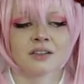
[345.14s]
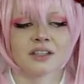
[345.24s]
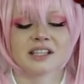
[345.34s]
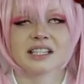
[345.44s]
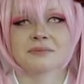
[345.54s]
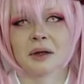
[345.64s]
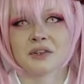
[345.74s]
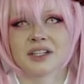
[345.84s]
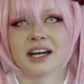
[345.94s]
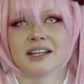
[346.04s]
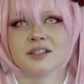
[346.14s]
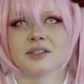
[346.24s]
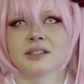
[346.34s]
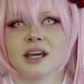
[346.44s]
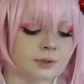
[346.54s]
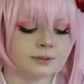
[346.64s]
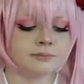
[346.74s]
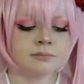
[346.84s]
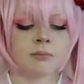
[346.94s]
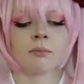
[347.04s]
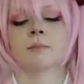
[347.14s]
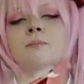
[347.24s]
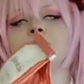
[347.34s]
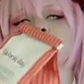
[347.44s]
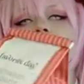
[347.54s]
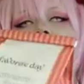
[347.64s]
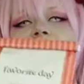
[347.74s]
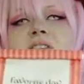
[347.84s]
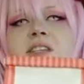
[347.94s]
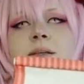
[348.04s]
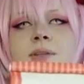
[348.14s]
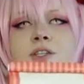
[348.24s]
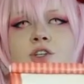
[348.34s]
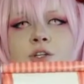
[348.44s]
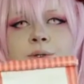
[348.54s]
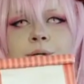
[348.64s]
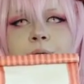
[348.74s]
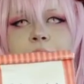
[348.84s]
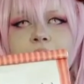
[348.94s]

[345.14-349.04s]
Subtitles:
They smell nice. One is cinnamon churro